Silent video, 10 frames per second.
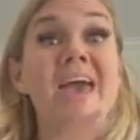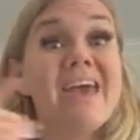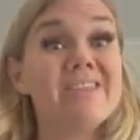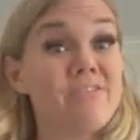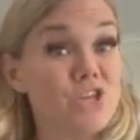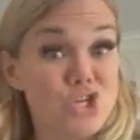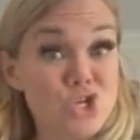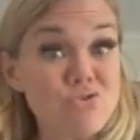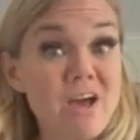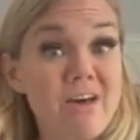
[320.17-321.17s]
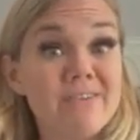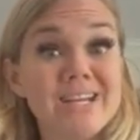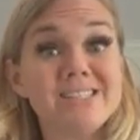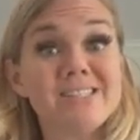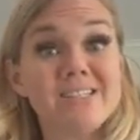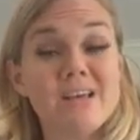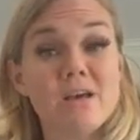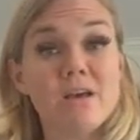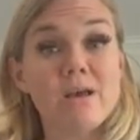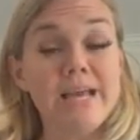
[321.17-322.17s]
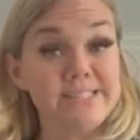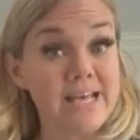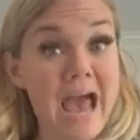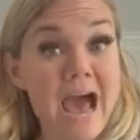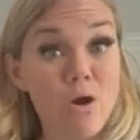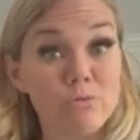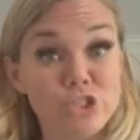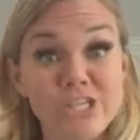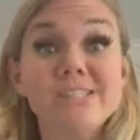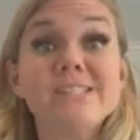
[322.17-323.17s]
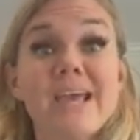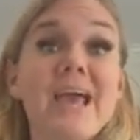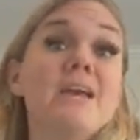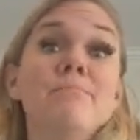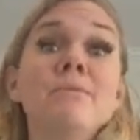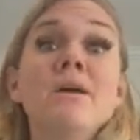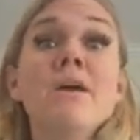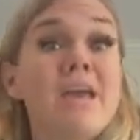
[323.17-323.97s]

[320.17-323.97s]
And then the New Covenants is how Jesus came,